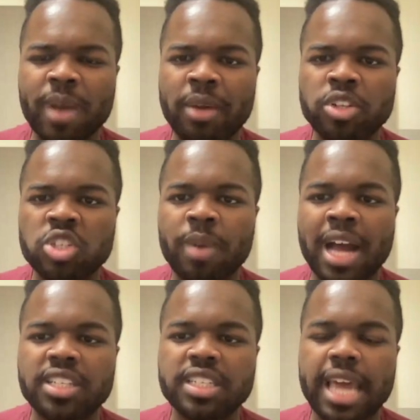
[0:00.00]
my
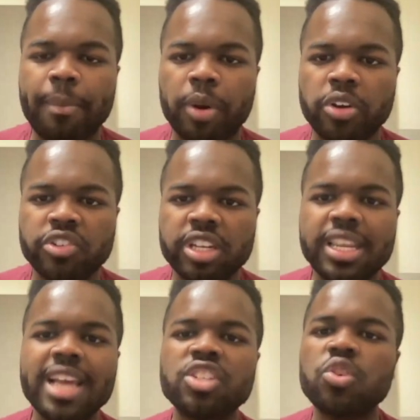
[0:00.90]
response to that person.
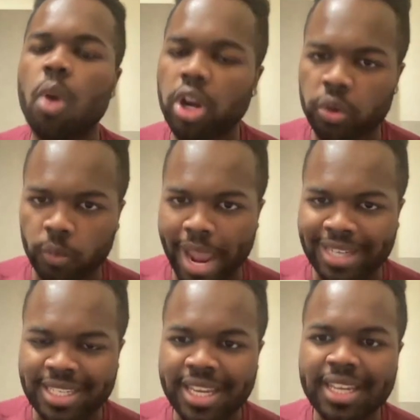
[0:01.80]
Yes, you are correct.